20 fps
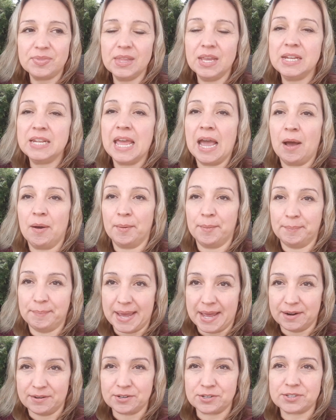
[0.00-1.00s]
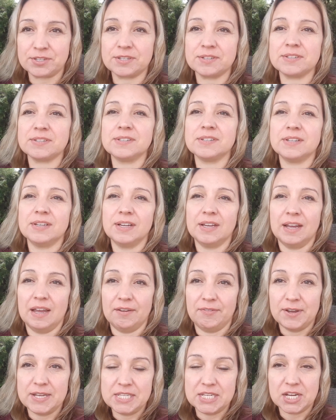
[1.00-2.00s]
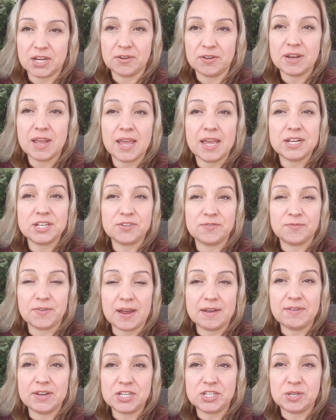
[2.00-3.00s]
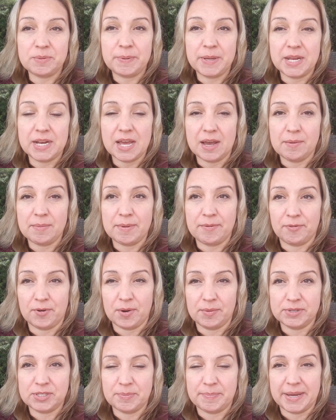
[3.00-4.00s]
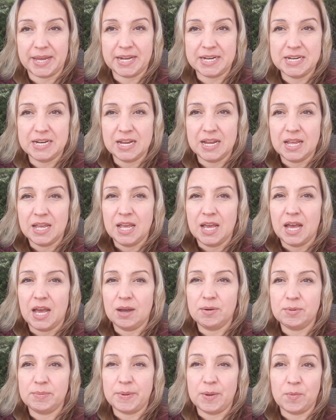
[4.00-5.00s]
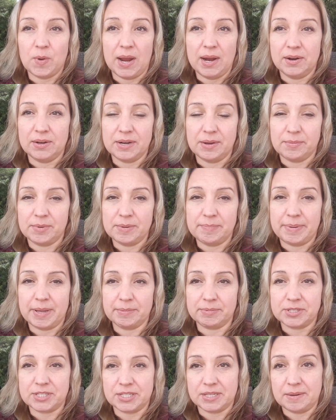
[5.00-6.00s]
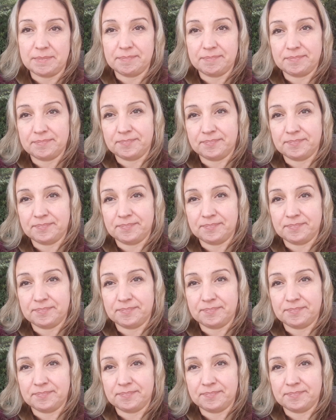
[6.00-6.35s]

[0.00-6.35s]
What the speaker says: Now it matters. If I took an 5-HTP now before I went to bed, I would be wired and I wouldn't be able to sleep.